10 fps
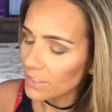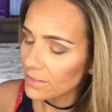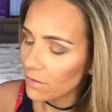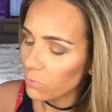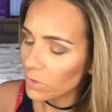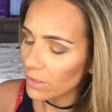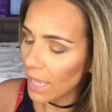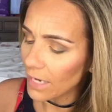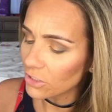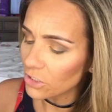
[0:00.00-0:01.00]
This stuff will
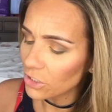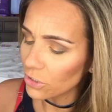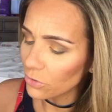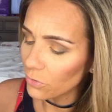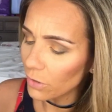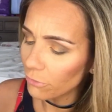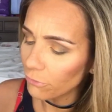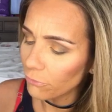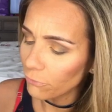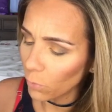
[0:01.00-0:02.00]
last you
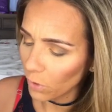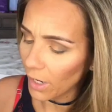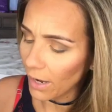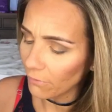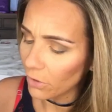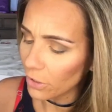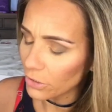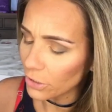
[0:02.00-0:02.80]
forever